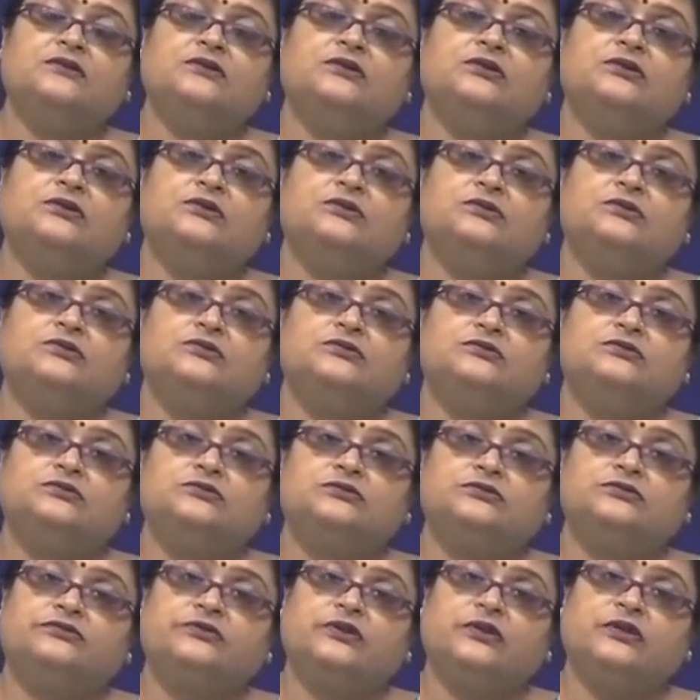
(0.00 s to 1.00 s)

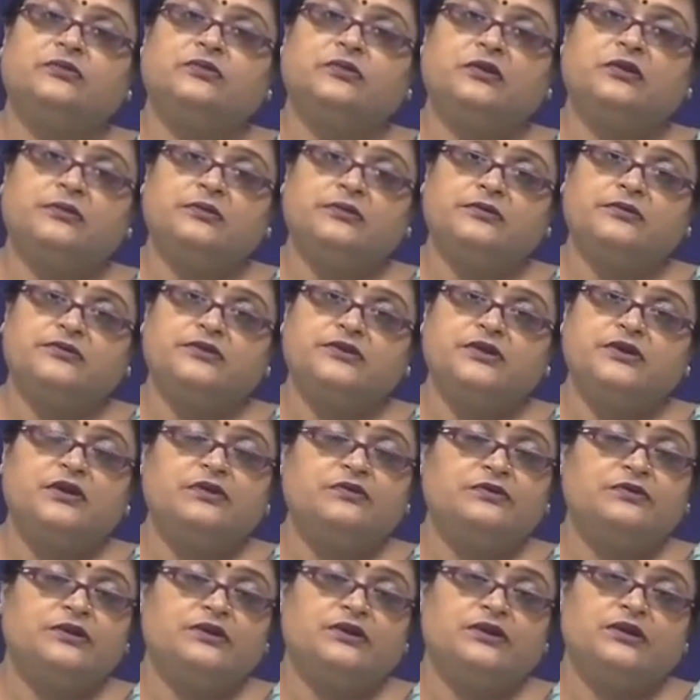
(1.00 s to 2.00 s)
for problem
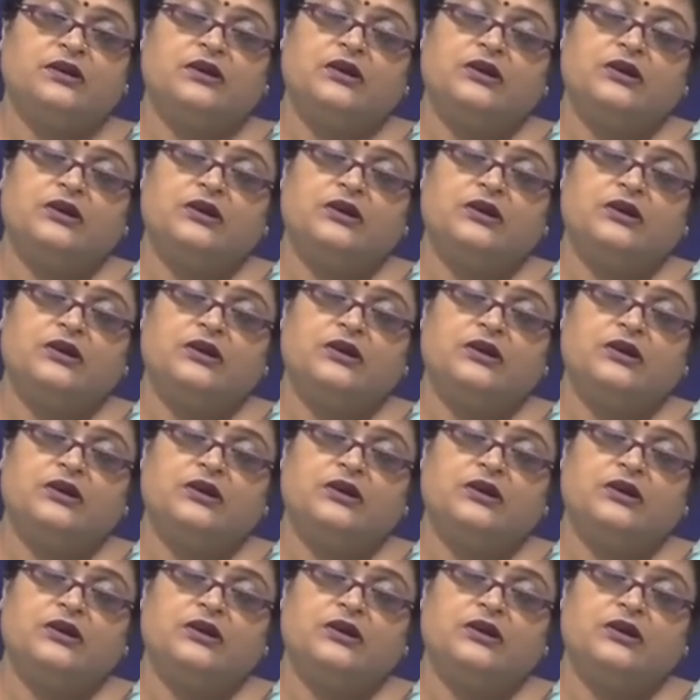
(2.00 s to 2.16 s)
solving.